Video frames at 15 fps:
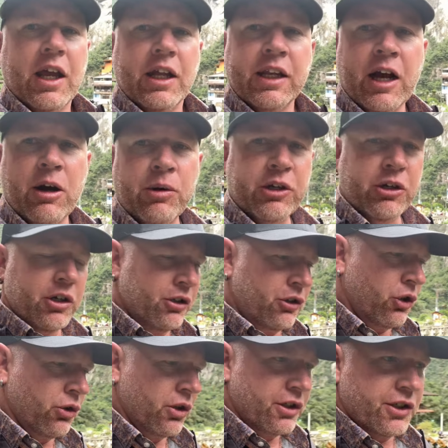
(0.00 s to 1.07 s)
Now, when you're in
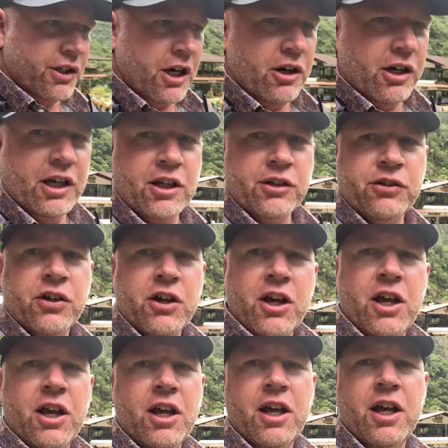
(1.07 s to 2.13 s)
tourist areas,
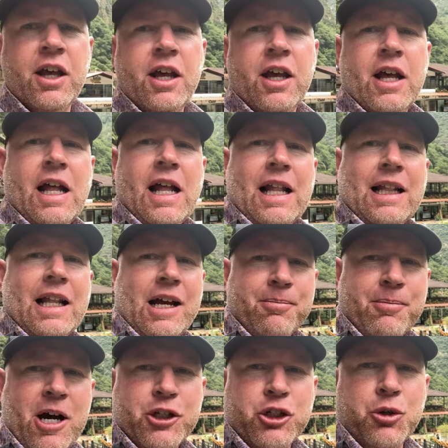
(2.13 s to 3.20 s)
like
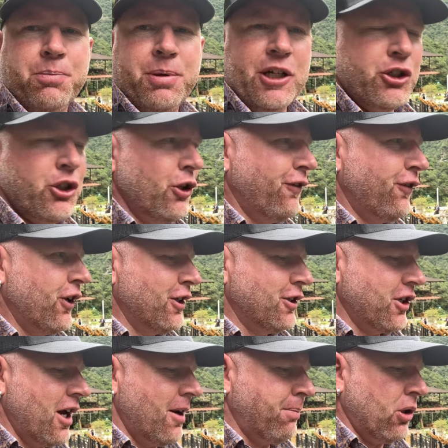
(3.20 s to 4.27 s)
Machu Picchu, for
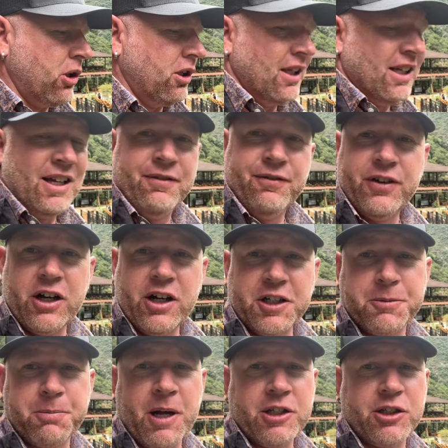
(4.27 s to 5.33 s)
example, very
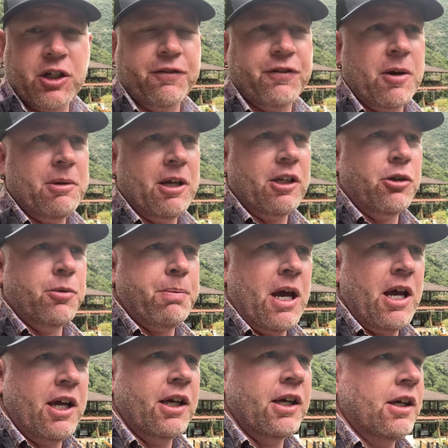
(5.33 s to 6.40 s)
expensive. I mean, you're
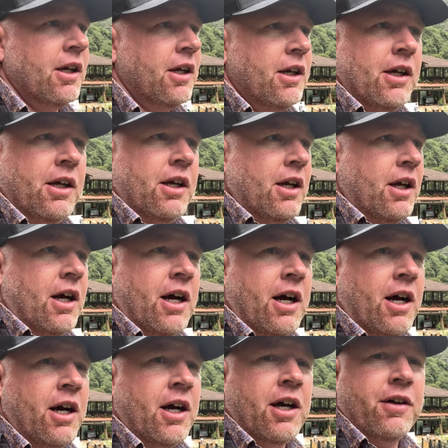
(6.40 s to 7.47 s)
paying
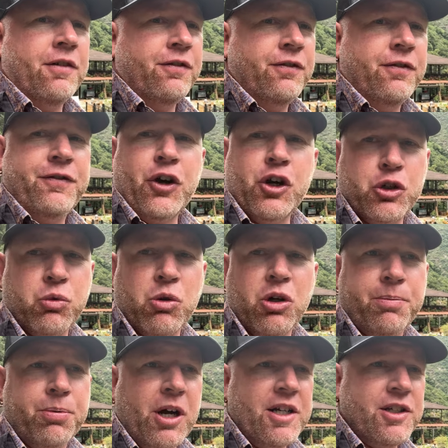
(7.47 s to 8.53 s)
uh, first world
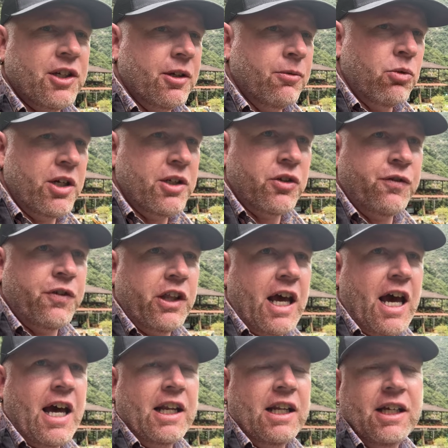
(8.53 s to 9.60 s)
pricing. Reason for
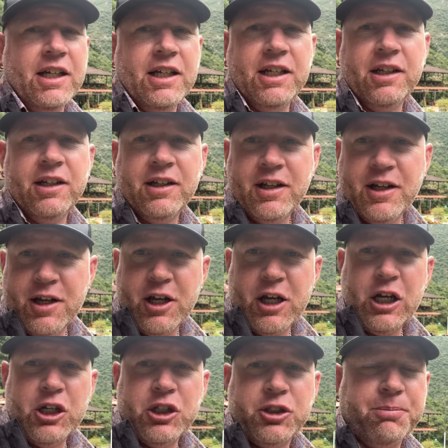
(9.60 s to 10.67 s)
that?
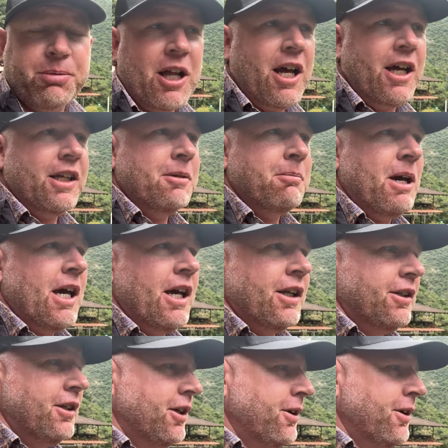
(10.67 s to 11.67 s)
Supply and demand.